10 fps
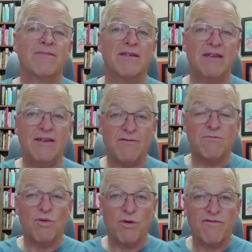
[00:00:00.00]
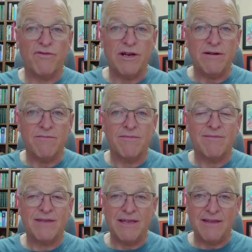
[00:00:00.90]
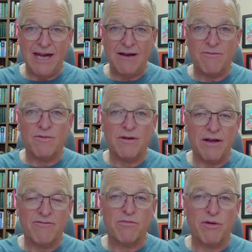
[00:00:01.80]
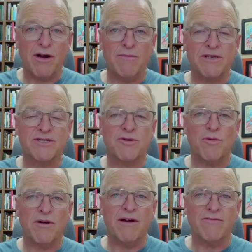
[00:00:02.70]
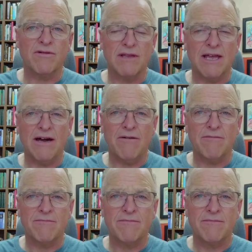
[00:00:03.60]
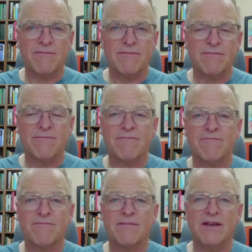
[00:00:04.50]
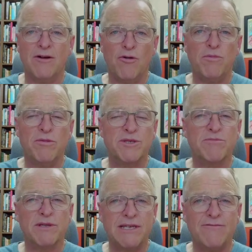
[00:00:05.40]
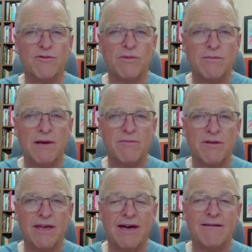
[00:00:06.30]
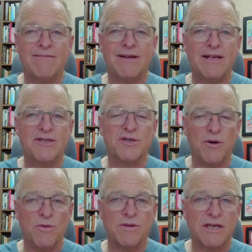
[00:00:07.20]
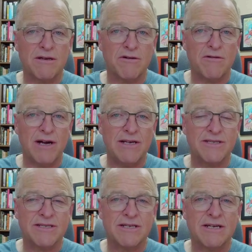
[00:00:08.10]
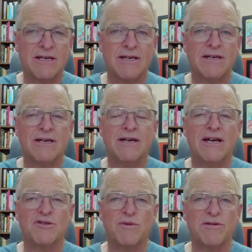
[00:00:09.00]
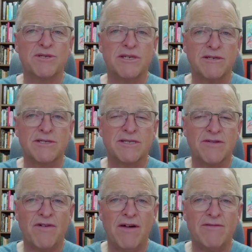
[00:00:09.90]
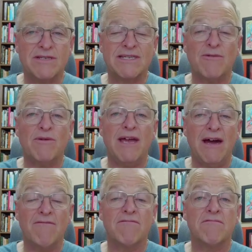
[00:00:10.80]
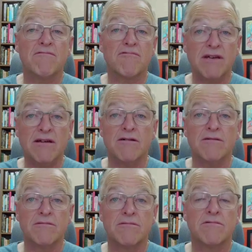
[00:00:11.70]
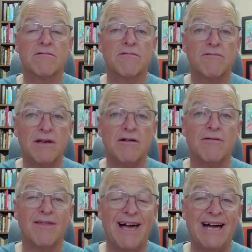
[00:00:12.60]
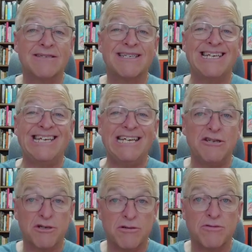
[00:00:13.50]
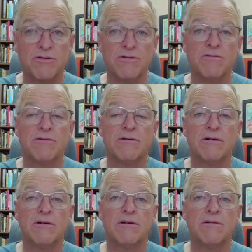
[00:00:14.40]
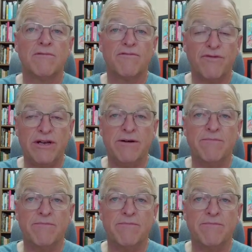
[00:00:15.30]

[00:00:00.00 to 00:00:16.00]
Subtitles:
Even more freedom than that will ever promise or ever allow. And I hope you as a believer remember that. It's only in Christ, as we are citizens of heavens, that we have real, real, lasting, eternal freedom.